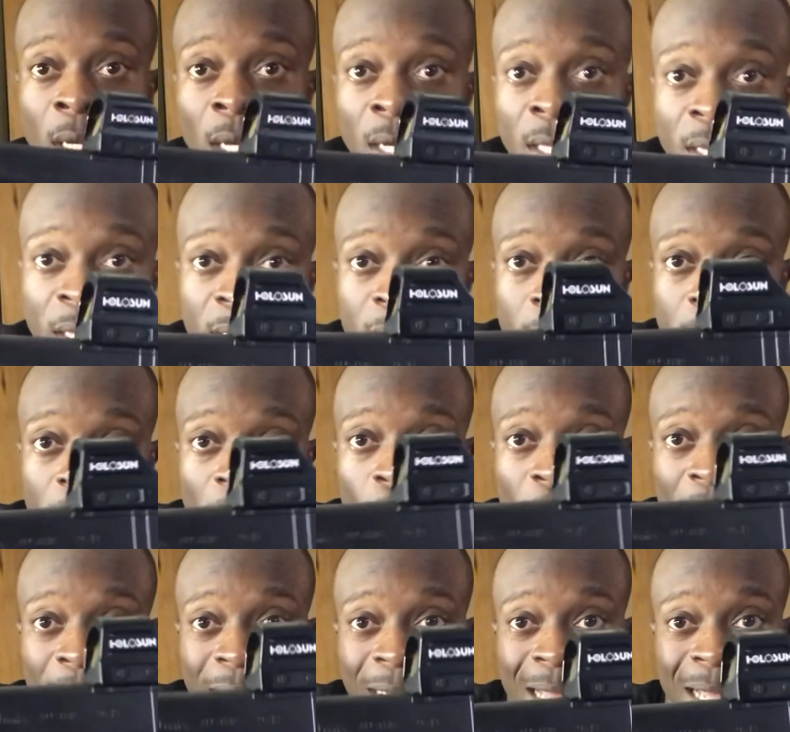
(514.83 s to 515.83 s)
This is on my
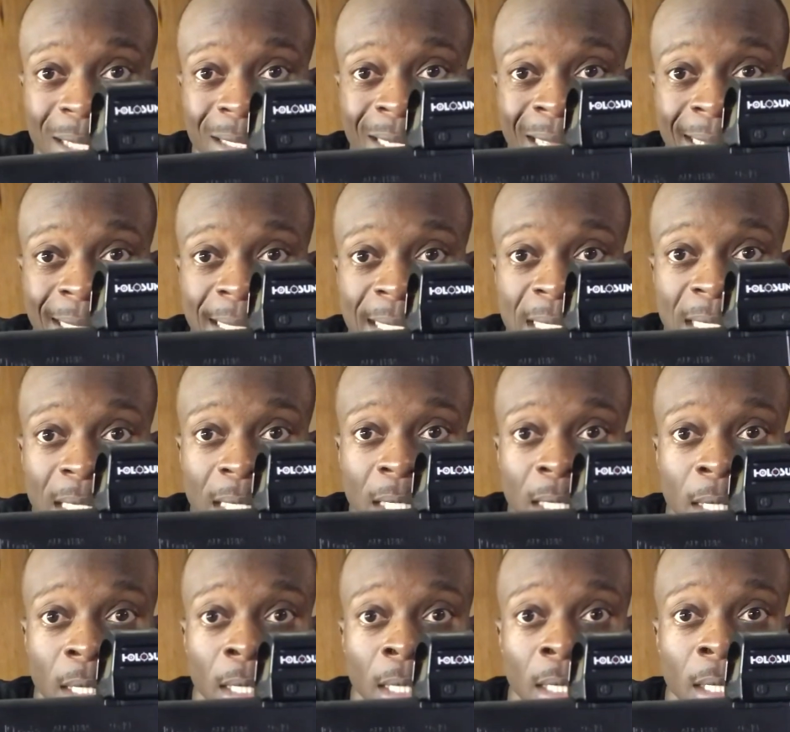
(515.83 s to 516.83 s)
Glock
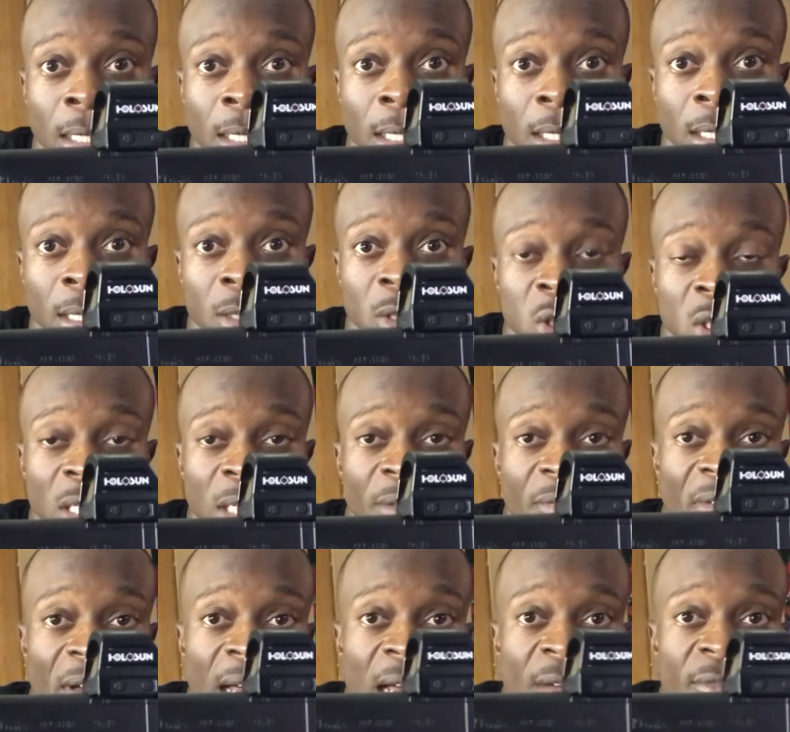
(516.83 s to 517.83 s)
19 Gen
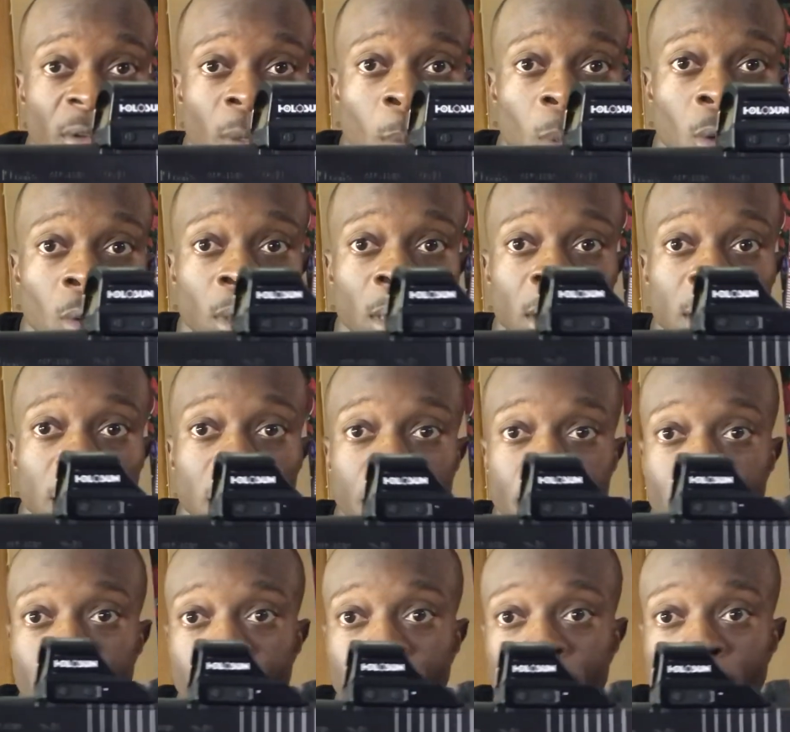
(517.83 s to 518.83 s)
5 MOS.
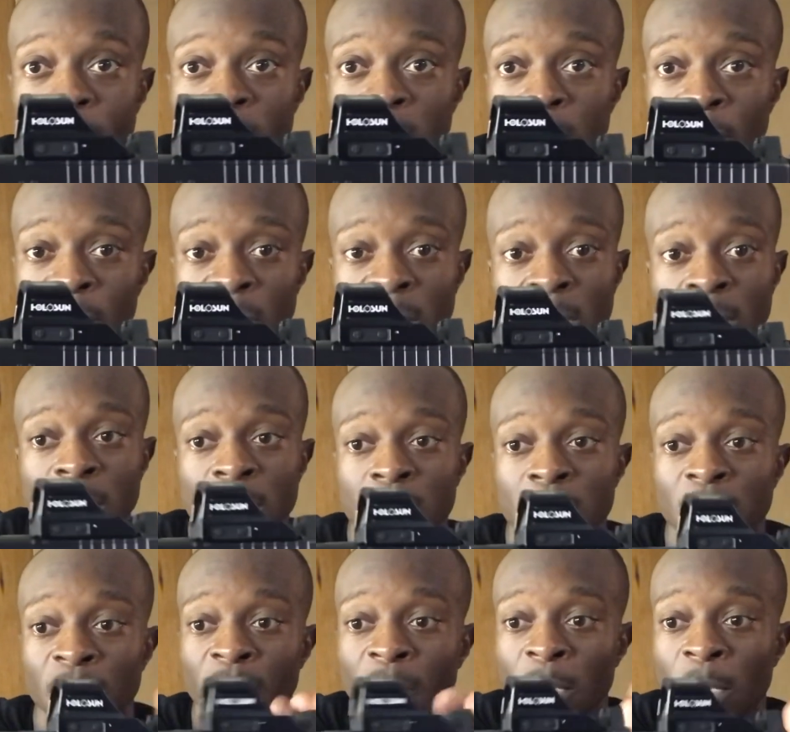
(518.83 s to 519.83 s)
You've seen this in
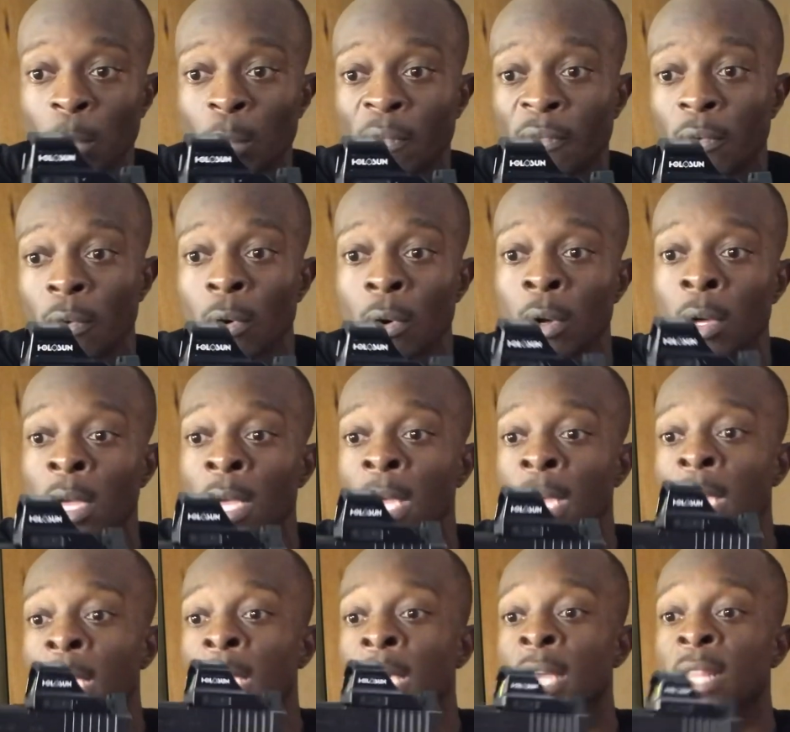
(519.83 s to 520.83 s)
the video before.
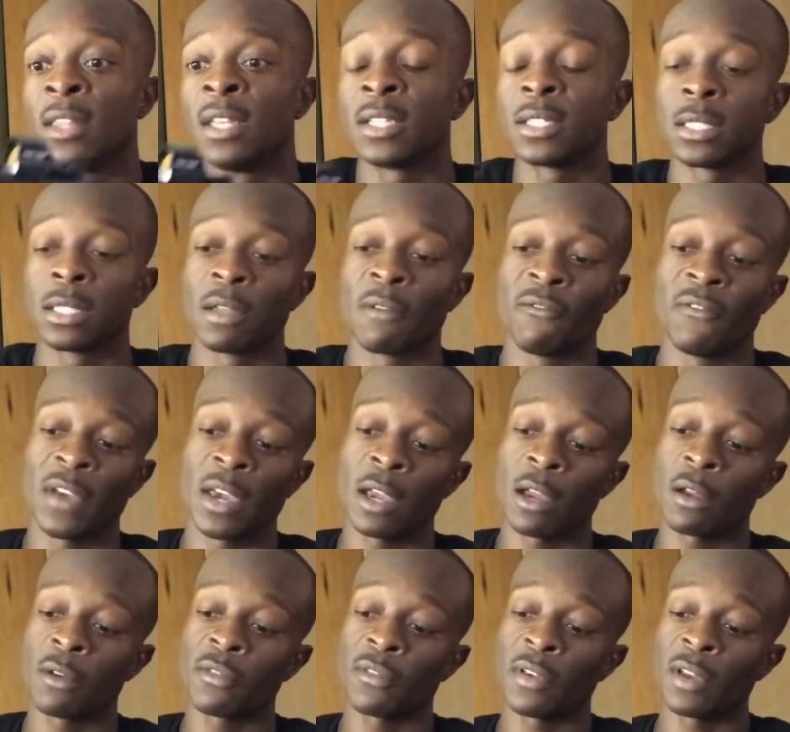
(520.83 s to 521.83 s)
This is a
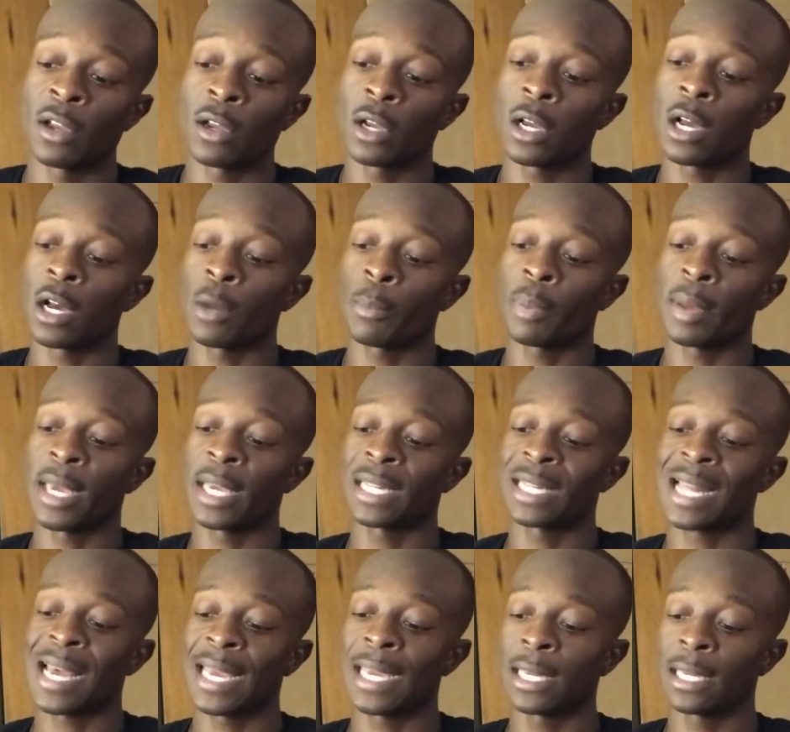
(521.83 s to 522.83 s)
very compact
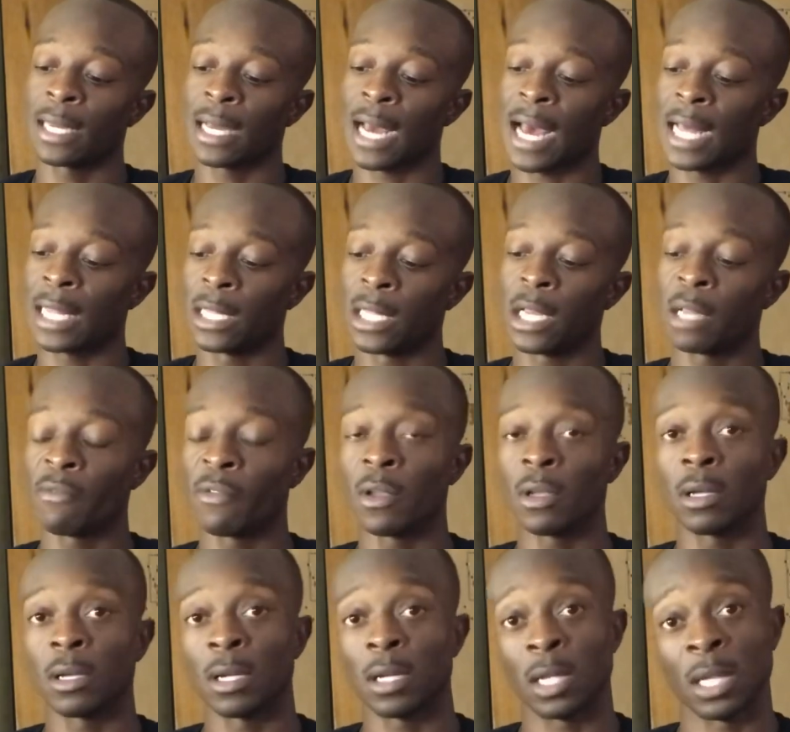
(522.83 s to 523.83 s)
light. I love it.
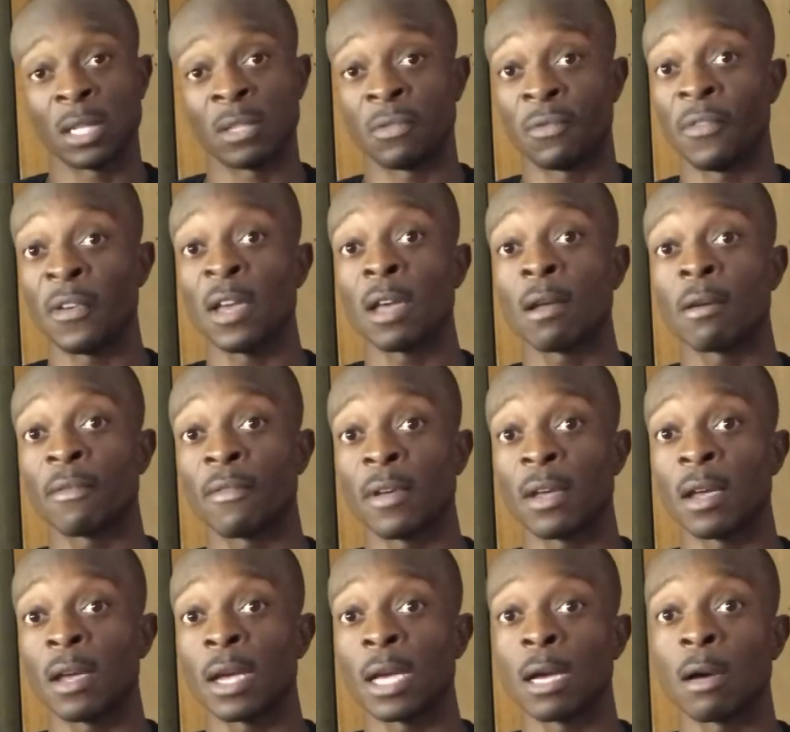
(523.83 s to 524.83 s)
It's
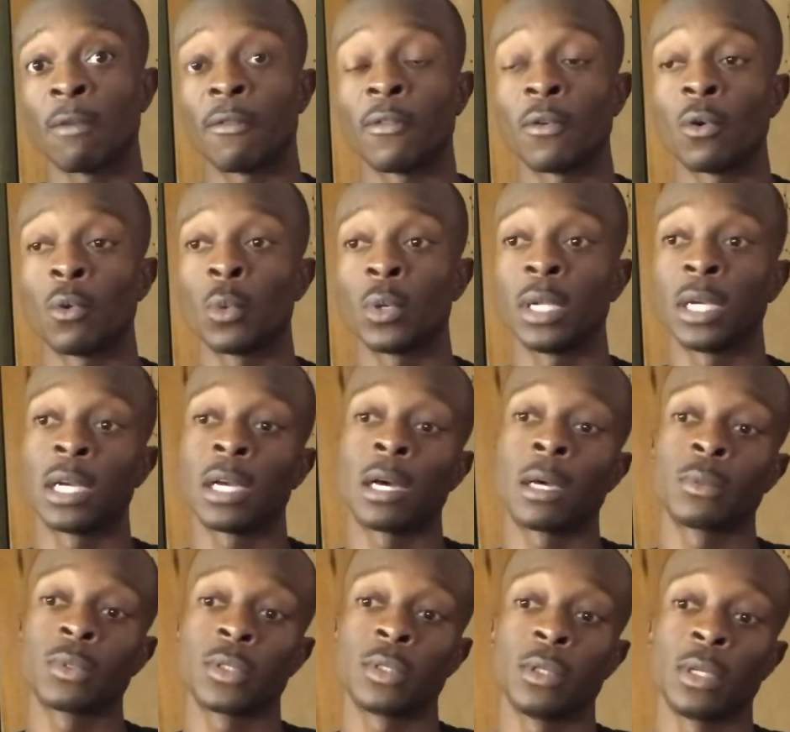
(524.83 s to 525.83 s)
very helpful when it
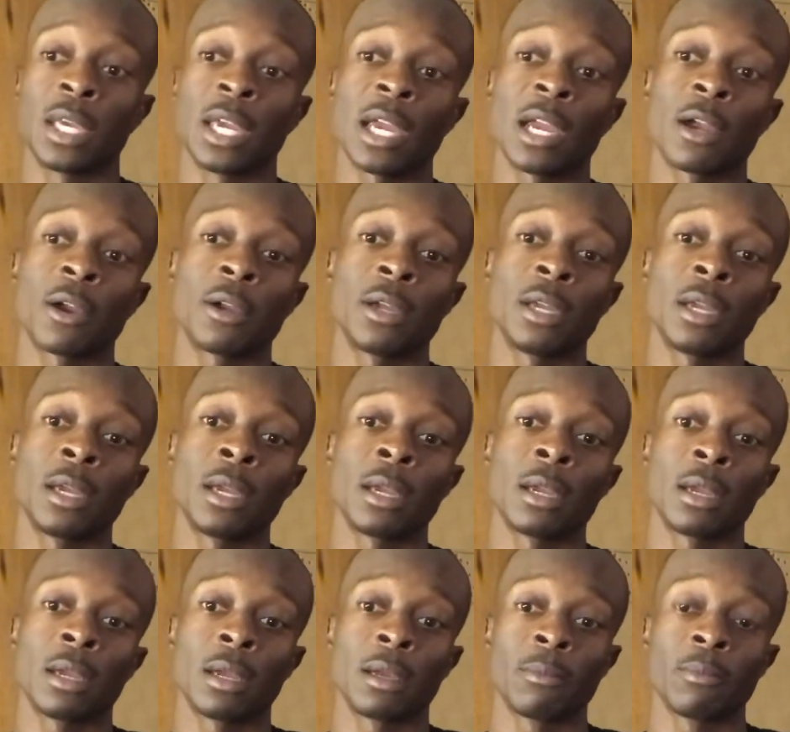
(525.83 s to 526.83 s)
comes to carrying,
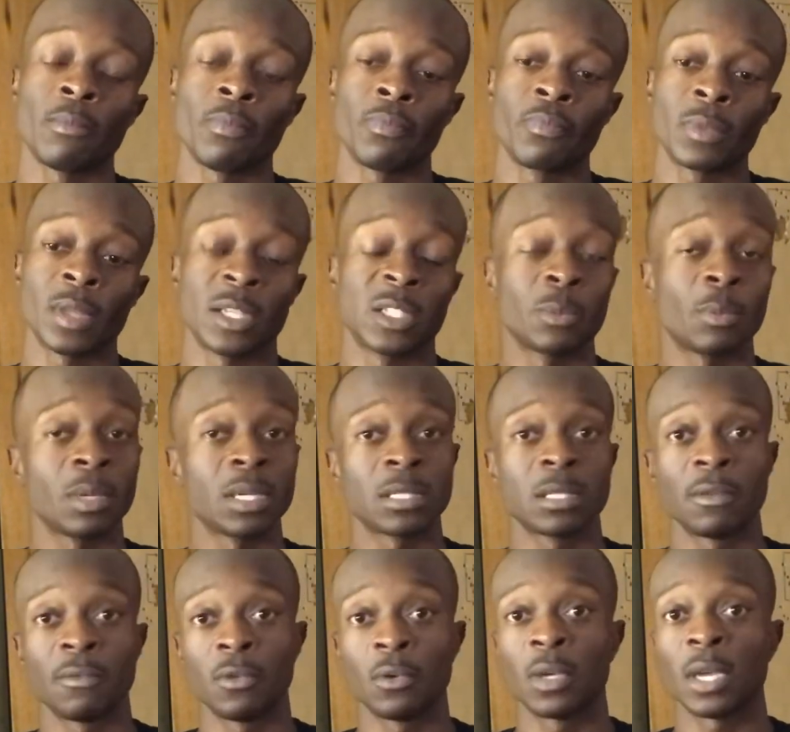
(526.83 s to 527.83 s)
especially
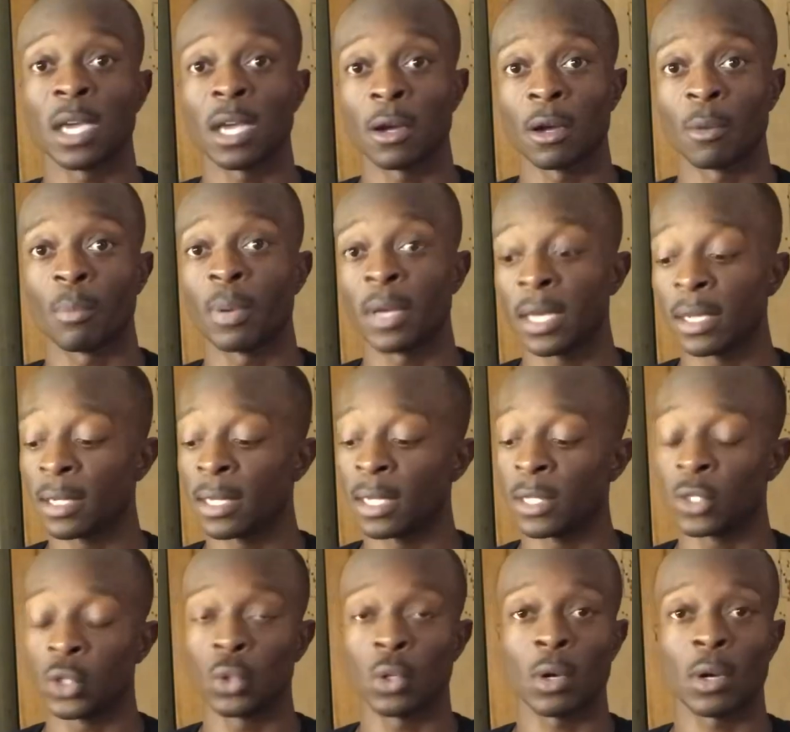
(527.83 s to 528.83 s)
if you carry
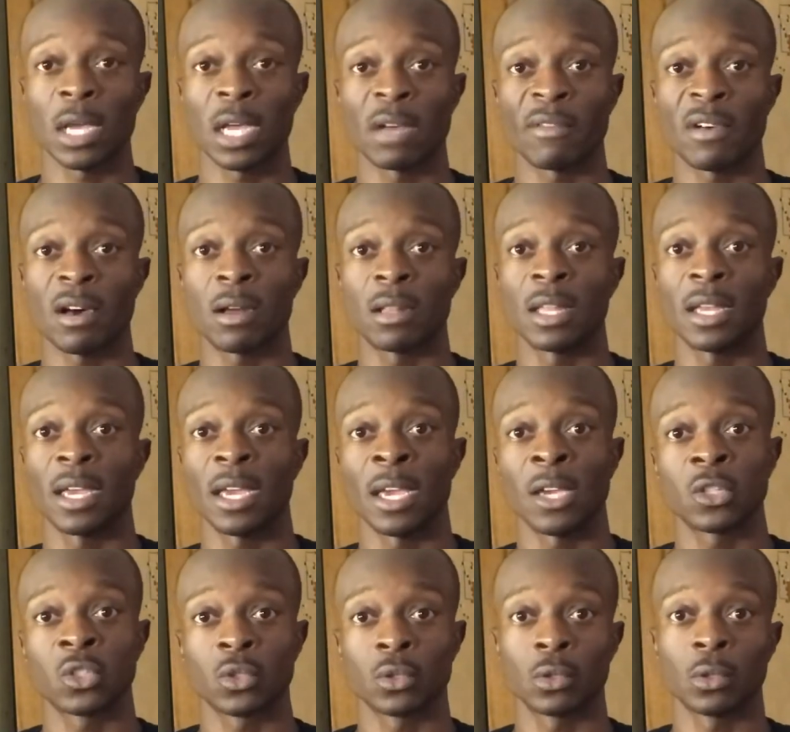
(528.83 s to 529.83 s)
appendix. You don't have all that
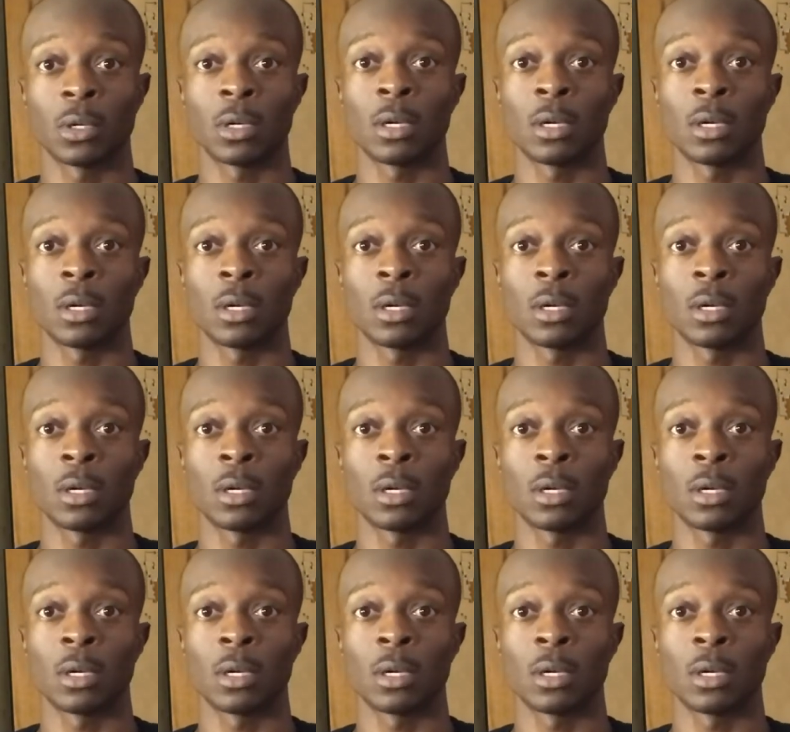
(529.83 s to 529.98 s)
extra